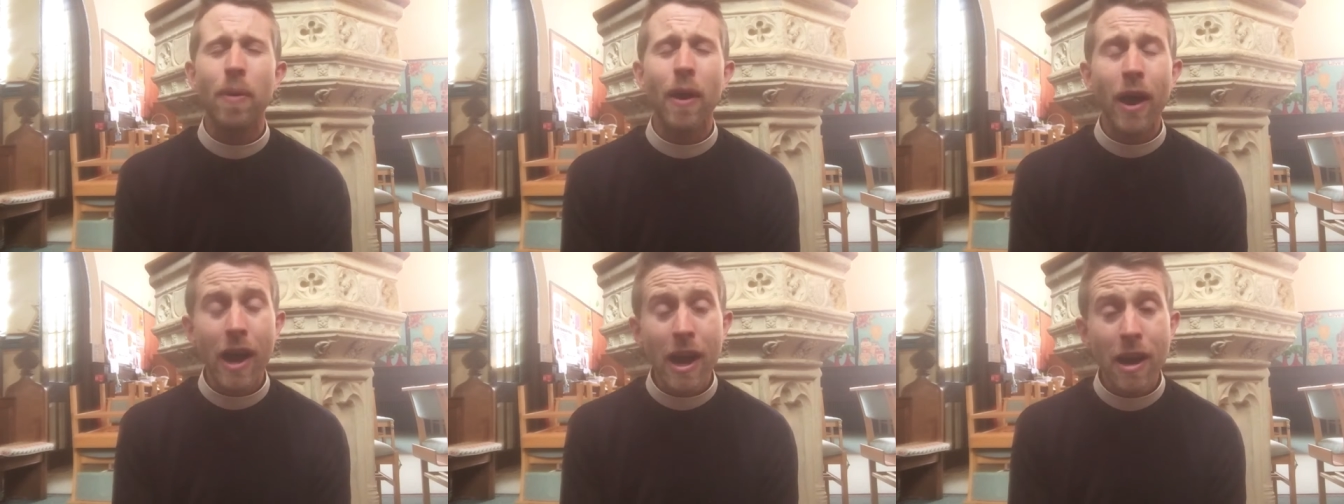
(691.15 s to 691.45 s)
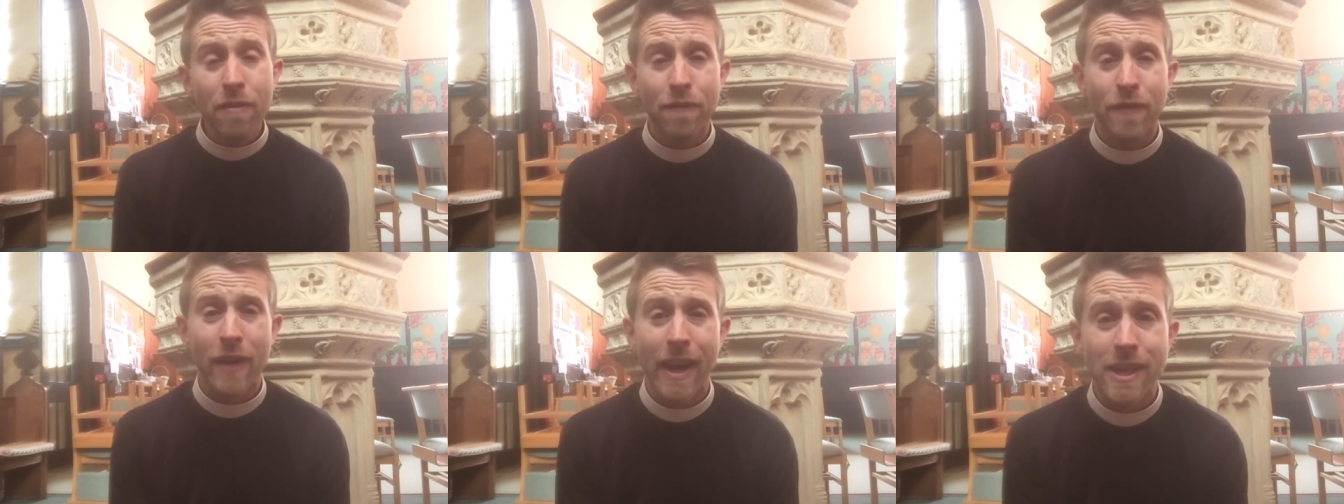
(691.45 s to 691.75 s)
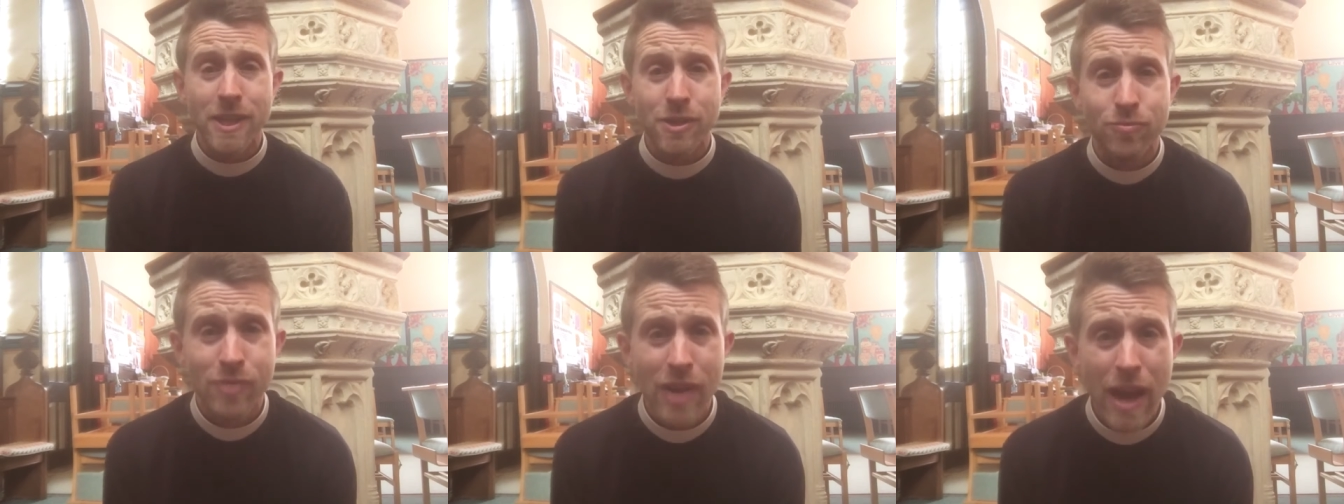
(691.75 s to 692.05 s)

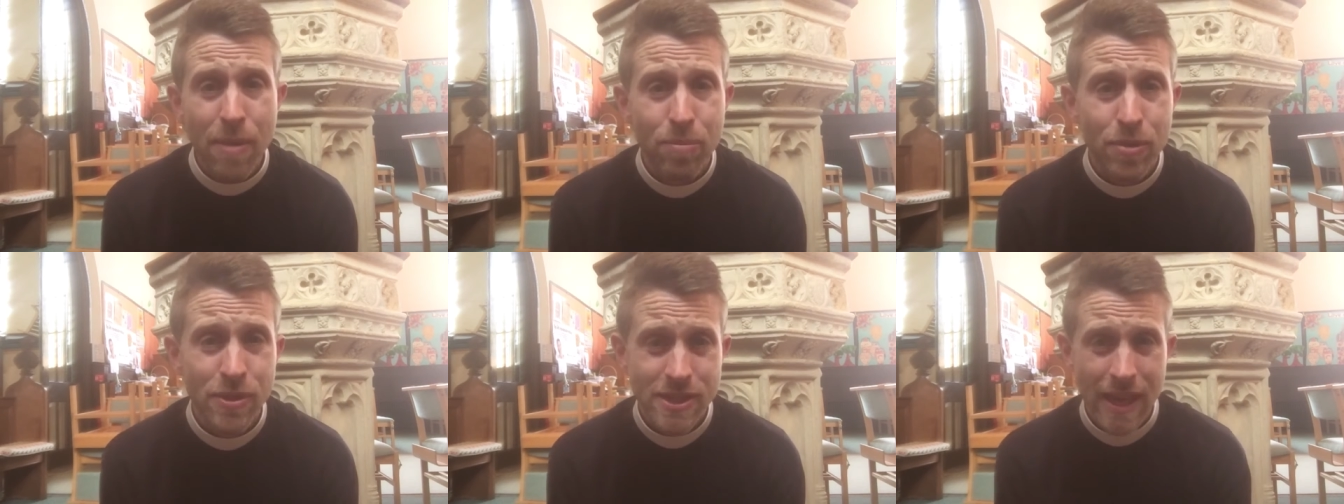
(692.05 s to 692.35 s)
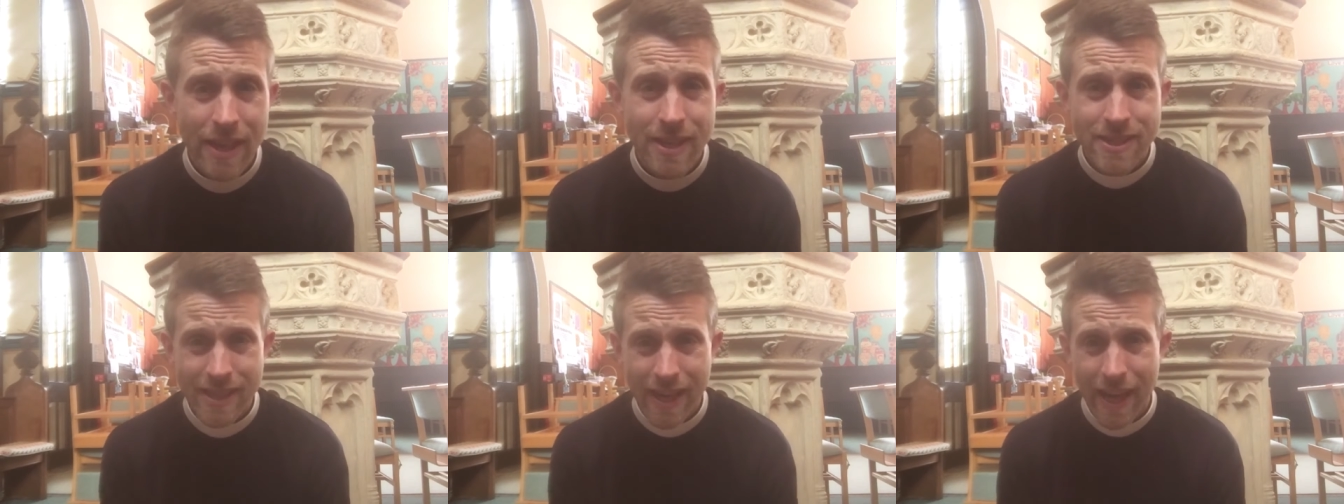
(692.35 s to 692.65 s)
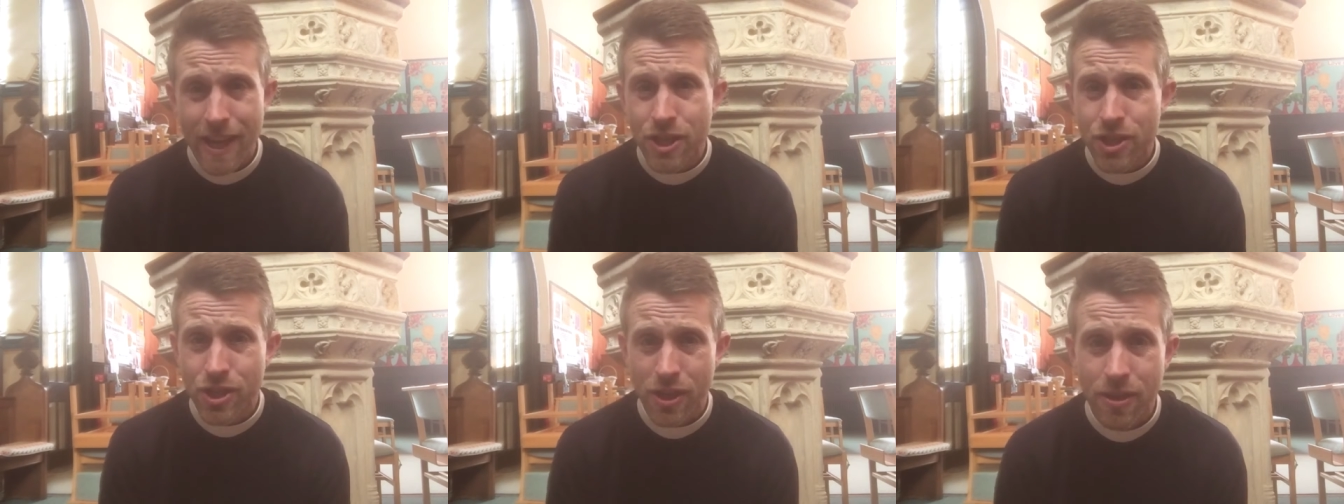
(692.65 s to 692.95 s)
perfect
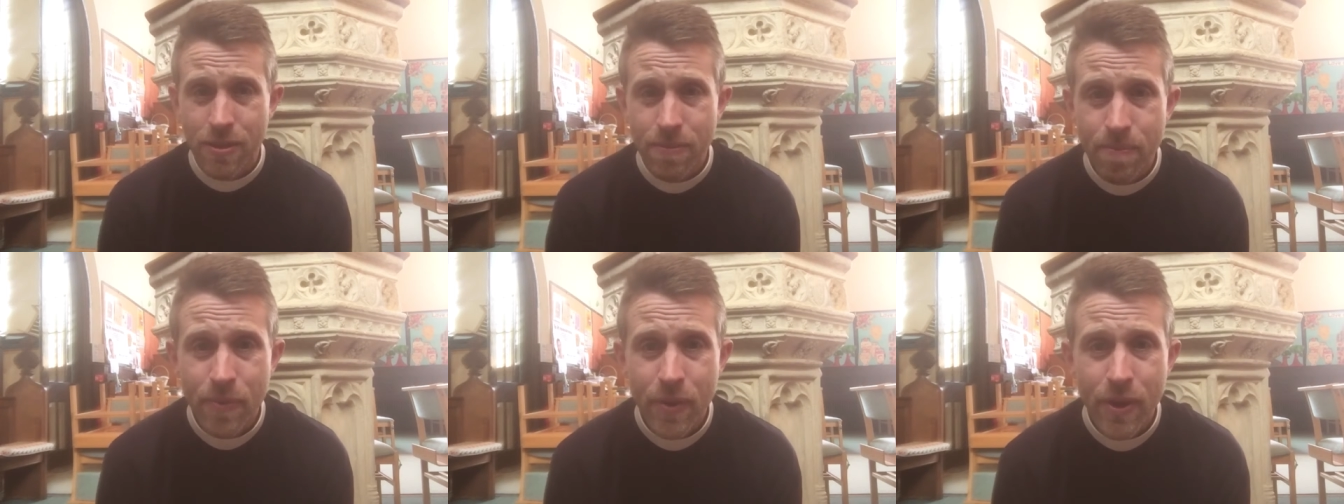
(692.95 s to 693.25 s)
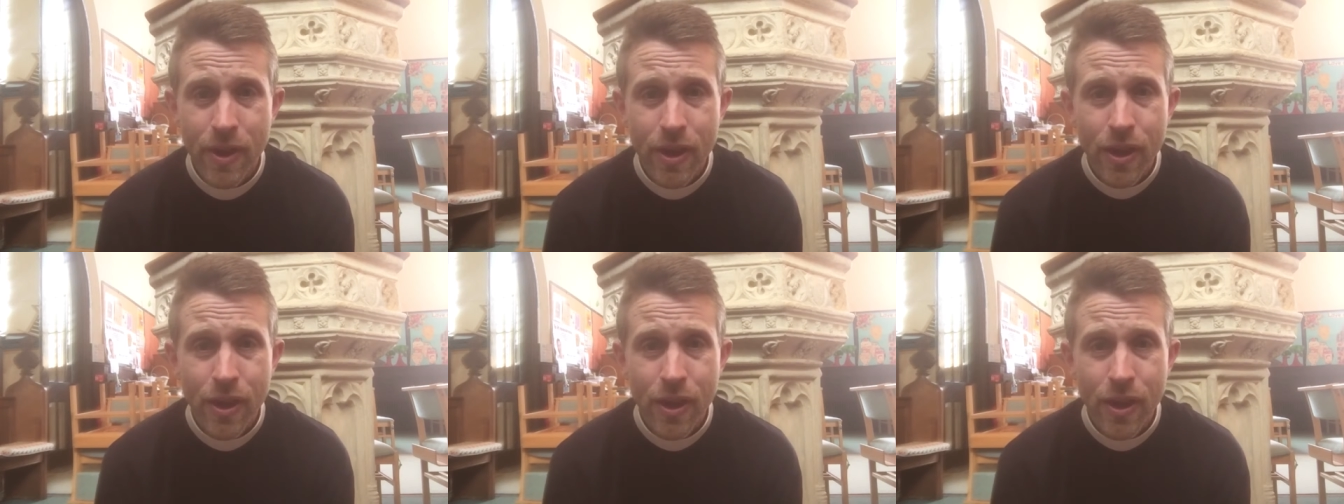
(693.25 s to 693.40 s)
representation